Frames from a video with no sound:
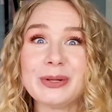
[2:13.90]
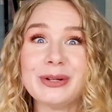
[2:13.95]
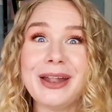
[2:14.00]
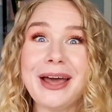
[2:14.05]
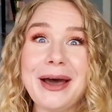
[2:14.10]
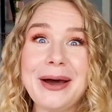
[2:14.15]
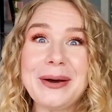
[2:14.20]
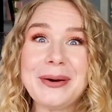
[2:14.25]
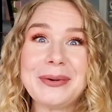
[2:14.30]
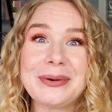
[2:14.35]
no,
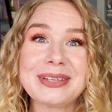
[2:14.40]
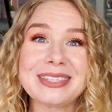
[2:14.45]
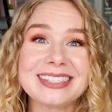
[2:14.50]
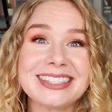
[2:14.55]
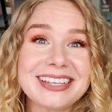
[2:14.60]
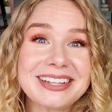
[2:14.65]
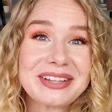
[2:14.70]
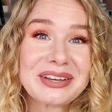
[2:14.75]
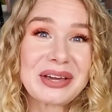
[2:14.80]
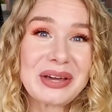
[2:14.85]

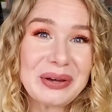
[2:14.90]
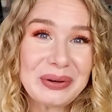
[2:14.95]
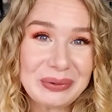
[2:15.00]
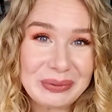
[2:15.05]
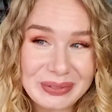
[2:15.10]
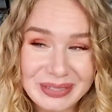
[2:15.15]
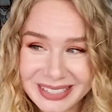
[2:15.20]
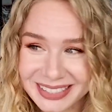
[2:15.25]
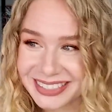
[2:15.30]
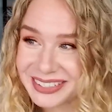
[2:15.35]

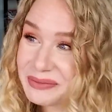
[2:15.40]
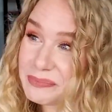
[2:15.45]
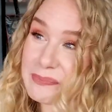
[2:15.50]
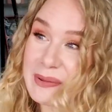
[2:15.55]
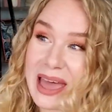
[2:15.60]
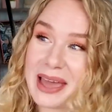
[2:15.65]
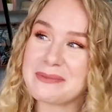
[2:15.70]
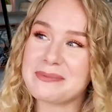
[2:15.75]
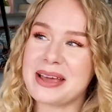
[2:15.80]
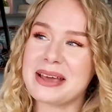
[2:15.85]
silicones.
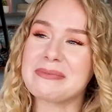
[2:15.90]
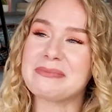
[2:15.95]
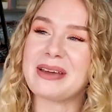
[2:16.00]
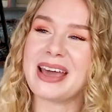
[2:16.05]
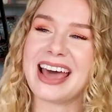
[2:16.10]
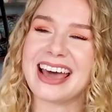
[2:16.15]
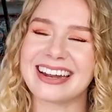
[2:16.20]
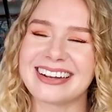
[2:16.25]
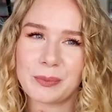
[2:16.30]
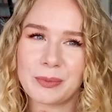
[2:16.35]
Bad, bad, bad.